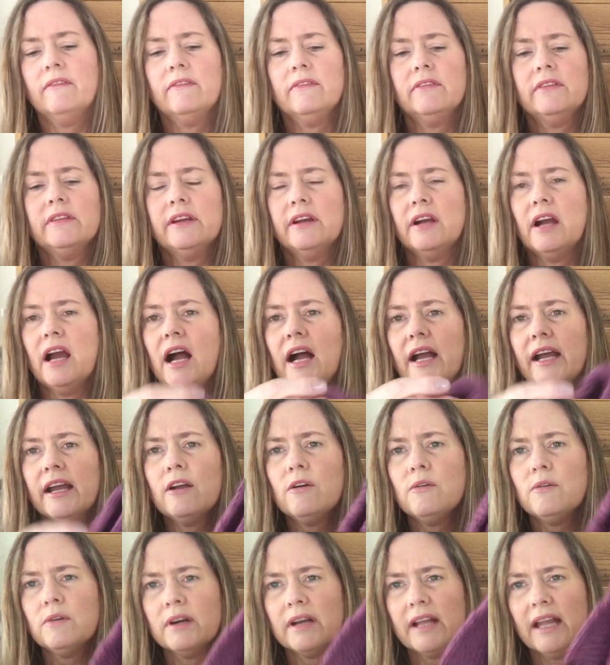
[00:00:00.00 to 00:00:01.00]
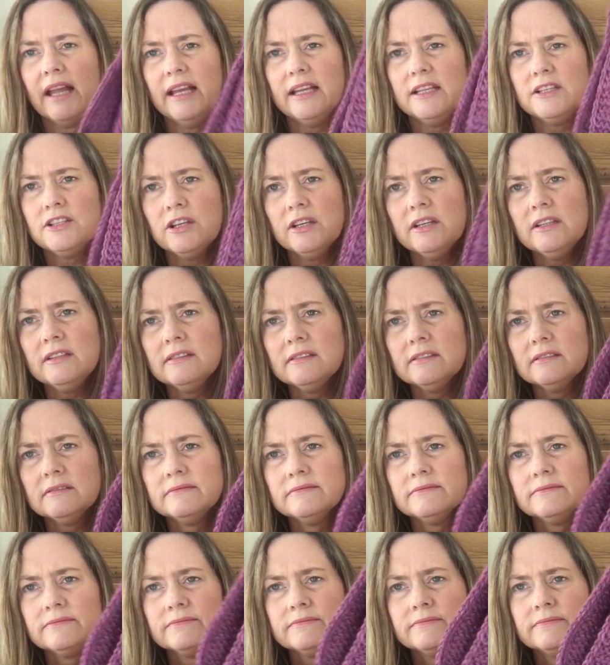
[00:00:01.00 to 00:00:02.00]
they're I-cord edges,
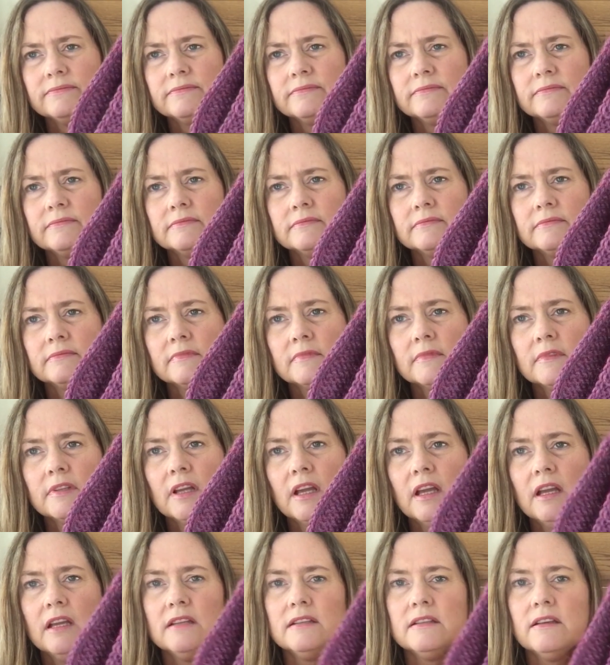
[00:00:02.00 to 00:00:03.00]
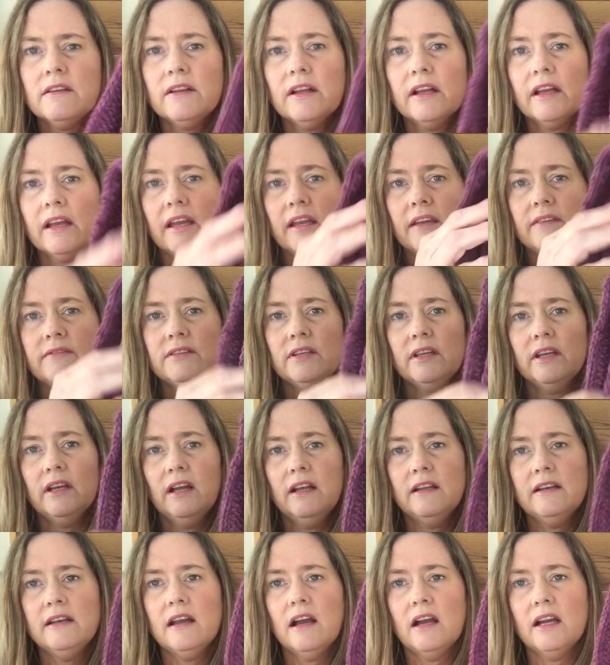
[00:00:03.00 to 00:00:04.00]
so that it gives it
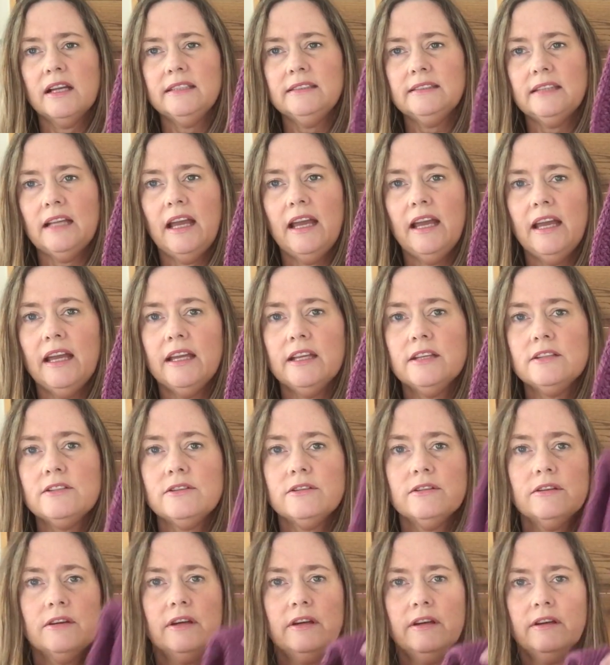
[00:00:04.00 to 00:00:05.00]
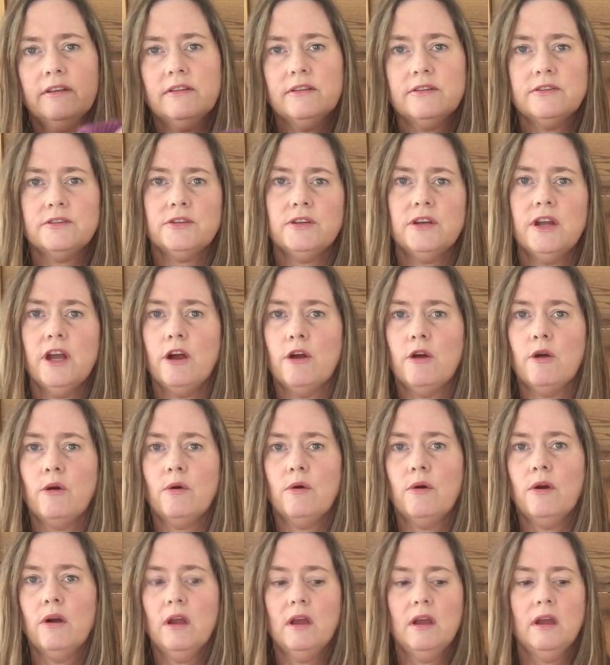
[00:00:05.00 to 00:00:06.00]
a nice edge. You know, there's
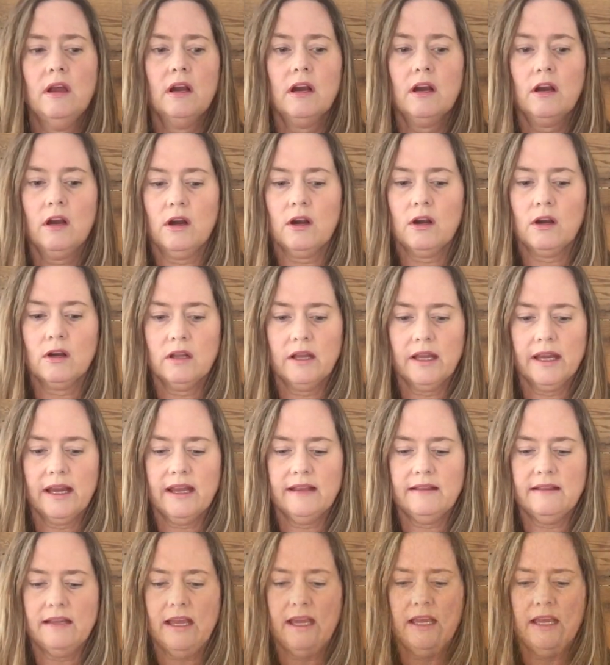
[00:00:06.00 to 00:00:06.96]
no curling at the